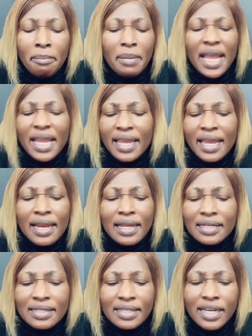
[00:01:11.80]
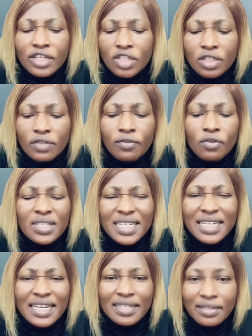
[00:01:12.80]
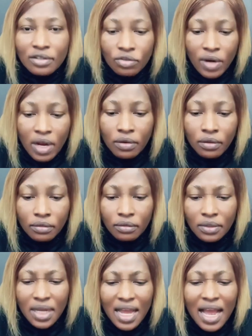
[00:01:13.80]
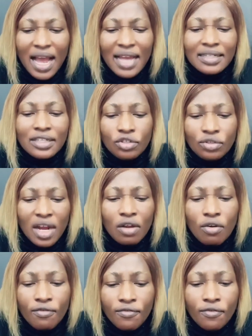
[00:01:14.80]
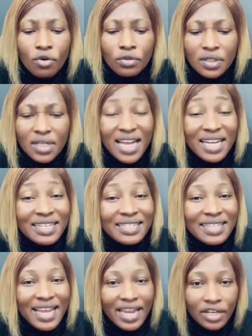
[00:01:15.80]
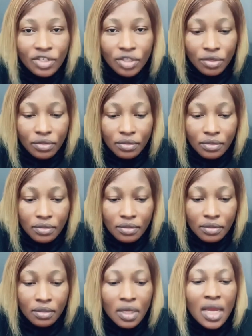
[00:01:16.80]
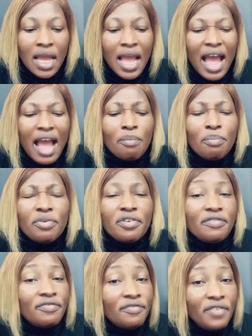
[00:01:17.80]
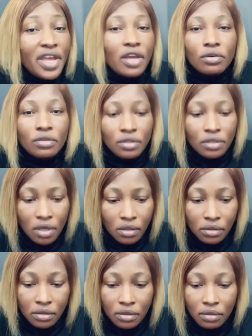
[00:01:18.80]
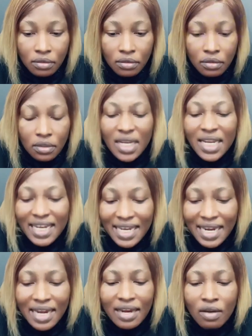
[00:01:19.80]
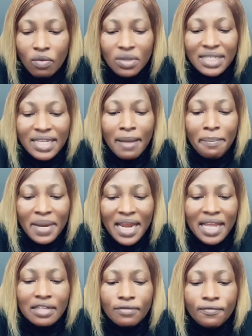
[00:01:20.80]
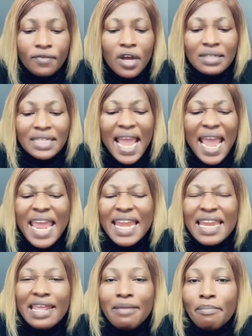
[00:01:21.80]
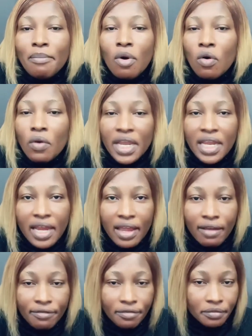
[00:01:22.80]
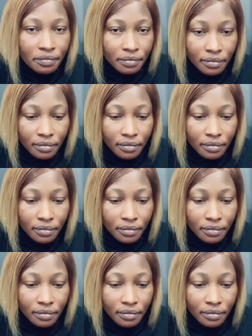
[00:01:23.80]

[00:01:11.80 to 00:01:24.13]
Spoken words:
Michael and his angels fought against the dragon. And the dragon fought and his angels and prevailed not. Neither was their place found any more in heaven.